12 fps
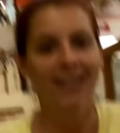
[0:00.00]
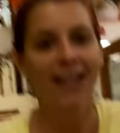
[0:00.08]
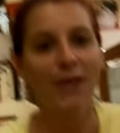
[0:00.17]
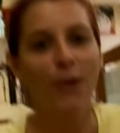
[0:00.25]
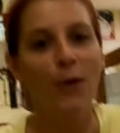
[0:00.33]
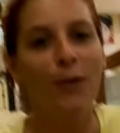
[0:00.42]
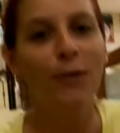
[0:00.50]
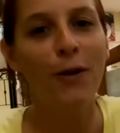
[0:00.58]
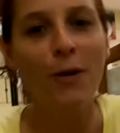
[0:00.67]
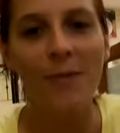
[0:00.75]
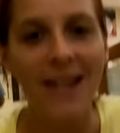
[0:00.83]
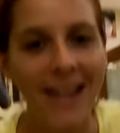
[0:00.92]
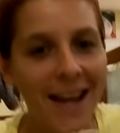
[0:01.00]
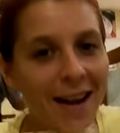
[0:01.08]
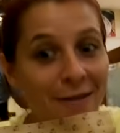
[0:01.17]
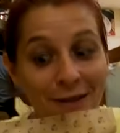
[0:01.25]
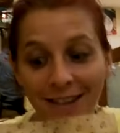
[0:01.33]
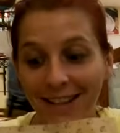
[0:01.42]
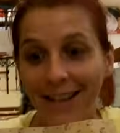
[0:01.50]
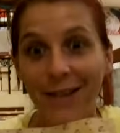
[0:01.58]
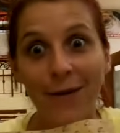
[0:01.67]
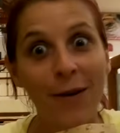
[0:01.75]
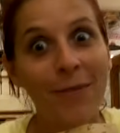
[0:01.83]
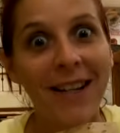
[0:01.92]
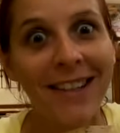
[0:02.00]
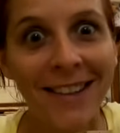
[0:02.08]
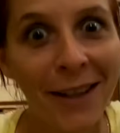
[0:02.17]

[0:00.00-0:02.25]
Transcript: That's all for me. Oh Everything God. is for me.